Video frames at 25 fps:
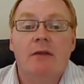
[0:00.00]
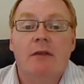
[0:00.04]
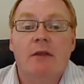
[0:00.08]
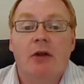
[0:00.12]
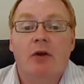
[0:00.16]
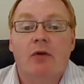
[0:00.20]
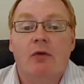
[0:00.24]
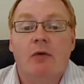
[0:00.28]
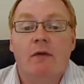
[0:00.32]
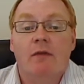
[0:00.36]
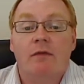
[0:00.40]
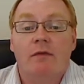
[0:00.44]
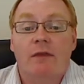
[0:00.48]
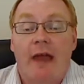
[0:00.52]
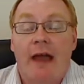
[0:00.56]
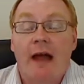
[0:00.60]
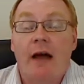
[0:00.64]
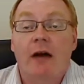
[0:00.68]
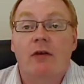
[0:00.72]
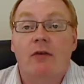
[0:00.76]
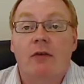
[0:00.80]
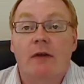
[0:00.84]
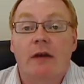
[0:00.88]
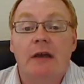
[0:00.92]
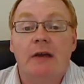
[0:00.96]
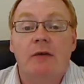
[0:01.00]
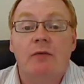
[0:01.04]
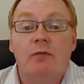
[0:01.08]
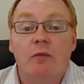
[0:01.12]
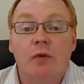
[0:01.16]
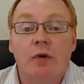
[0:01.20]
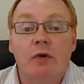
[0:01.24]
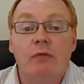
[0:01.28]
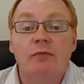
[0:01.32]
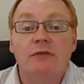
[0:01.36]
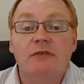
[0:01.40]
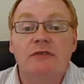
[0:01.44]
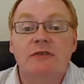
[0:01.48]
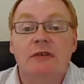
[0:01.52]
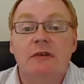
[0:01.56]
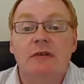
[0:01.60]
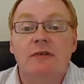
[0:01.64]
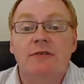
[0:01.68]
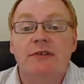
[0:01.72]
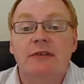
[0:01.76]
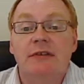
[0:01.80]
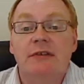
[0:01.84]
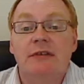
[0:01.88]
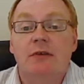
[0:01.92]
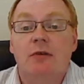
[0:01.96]
The downgrade will
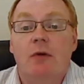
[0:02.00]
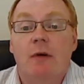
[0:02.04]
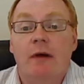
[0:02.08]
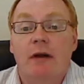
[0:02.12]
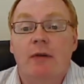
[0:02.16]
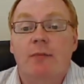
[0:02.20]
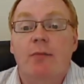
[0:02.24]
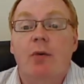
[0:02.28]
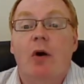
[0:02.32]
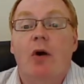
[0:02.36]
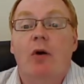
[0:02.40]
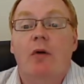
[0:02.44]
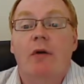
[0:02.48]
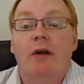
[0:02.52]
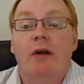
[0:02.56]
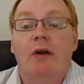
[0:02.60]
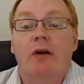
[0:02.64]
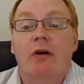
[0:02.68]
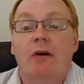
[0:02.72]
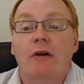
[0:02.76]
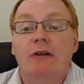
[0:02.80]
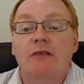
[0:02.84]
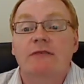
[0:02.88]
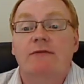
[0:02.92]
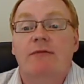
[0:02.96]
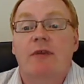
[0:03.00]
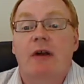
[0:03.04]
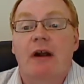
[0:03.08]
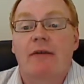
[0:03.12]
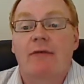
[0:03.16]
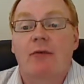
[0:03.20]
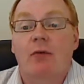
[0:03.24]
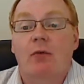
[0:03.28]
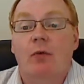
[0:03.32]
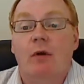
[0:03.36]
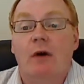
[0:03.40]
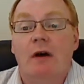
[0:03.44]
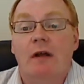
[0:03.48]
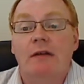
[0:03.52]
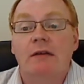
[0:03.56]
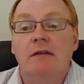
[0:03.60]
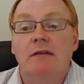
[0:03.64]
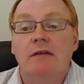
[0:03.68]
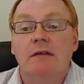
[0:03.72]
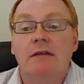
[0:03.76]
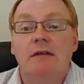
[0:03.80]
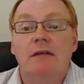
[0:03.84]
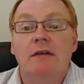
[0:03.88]
result in greater borrowing costs for everyone,